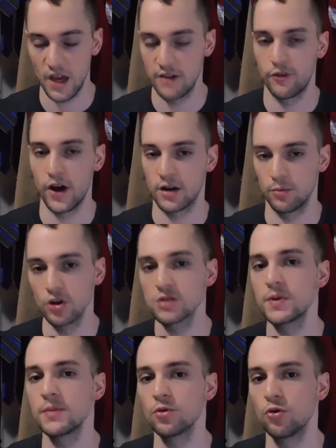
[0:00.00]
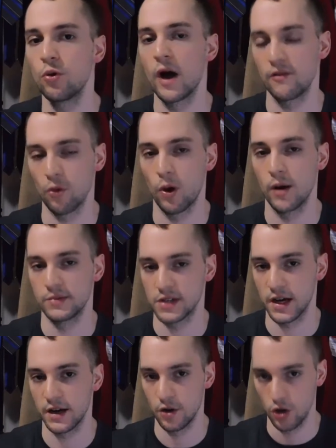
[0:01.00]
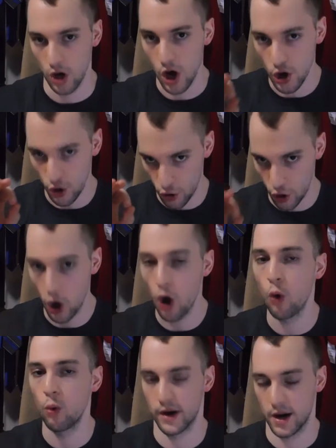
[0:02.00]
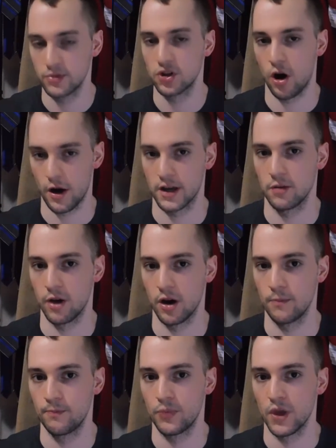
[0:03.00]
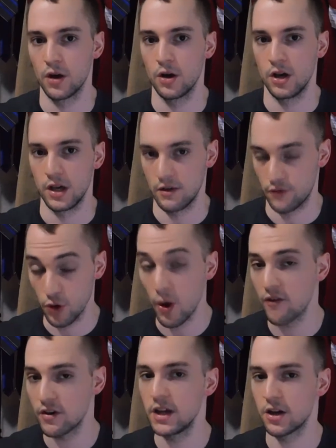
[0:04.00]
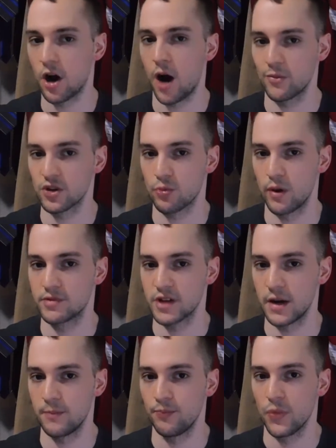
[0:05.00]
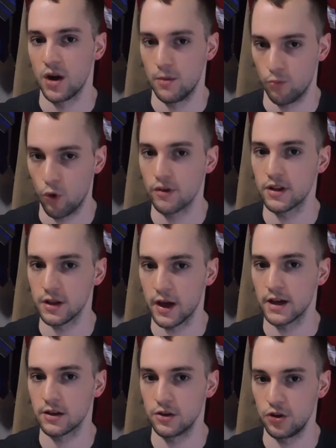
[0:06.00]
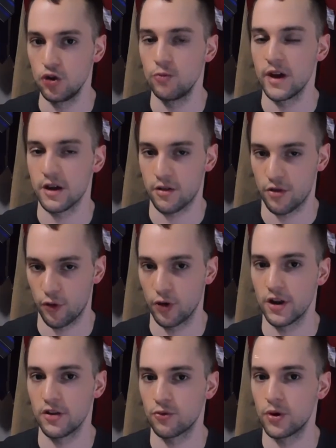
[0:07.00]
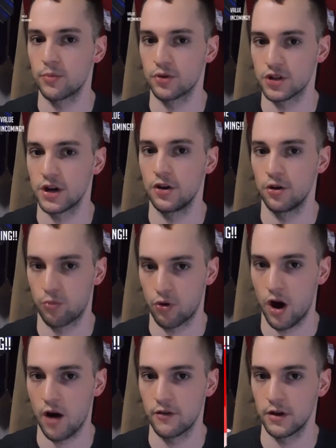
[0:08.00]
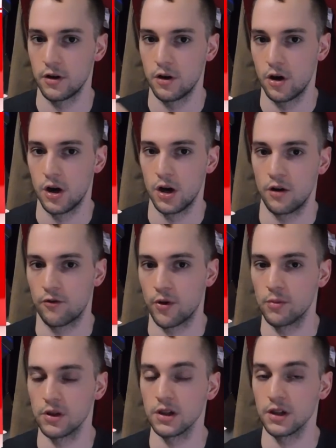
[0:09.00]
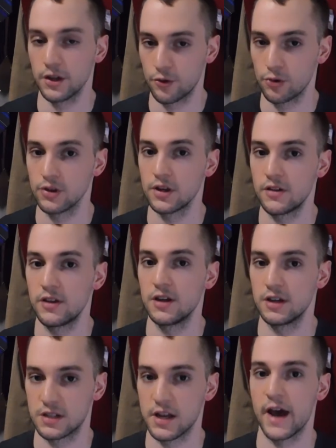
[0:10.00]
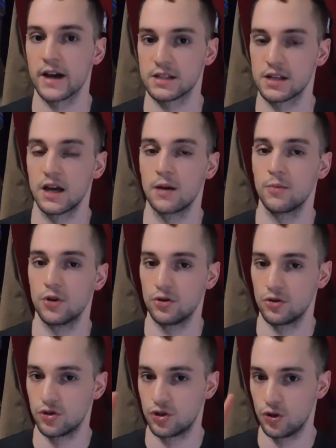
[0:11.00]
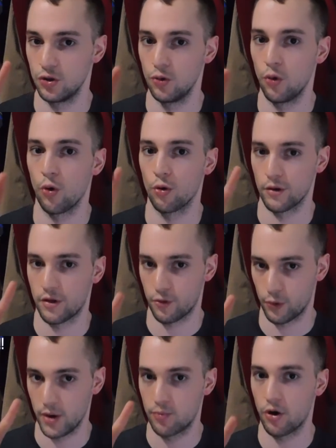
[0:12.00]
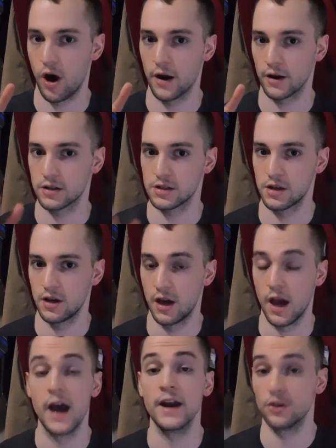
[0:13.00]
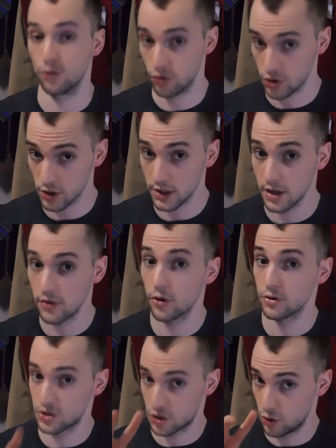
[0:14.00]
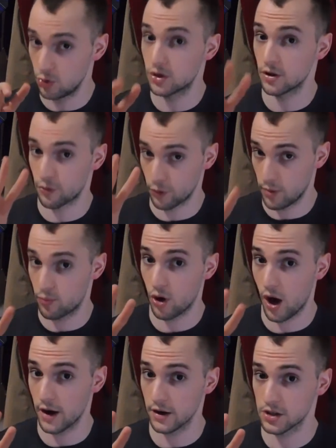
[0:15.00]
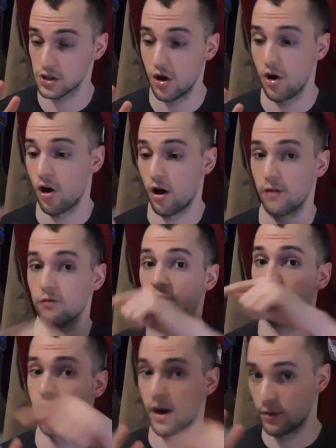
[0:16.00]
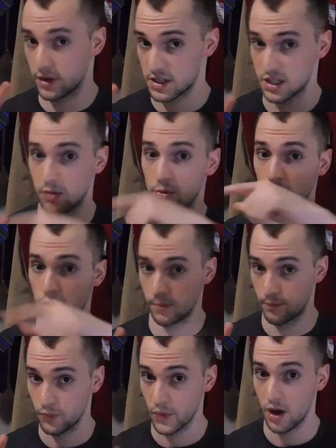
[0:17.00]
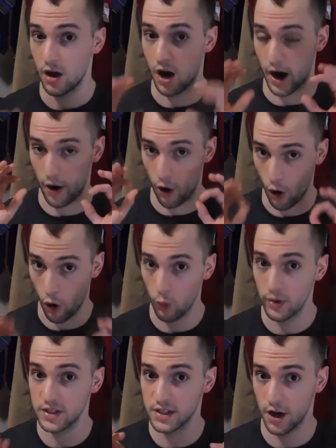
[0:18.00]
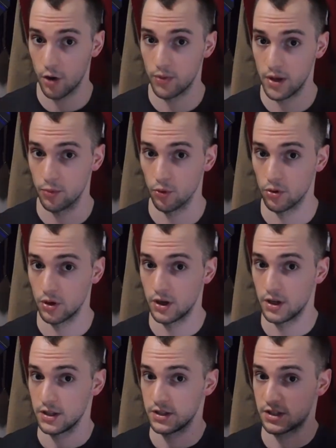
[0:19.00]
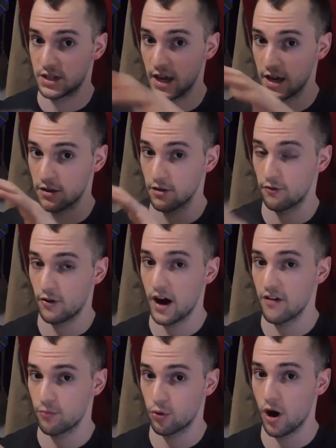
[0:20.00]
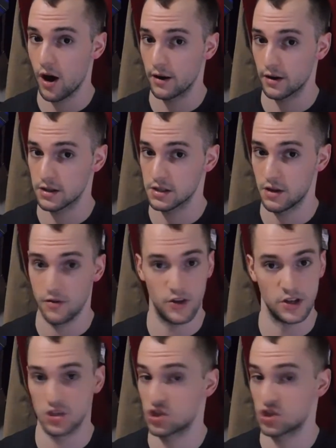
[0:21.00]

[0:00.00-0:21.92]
In fact, most people who have a website know what I'm talking about. If you have an e-commerce website, more than likely you make 33% of your profit from literally the exact same 2 or 3 products. And usually those 2 to 3 products are very similar. I always tell people, take the 5 products that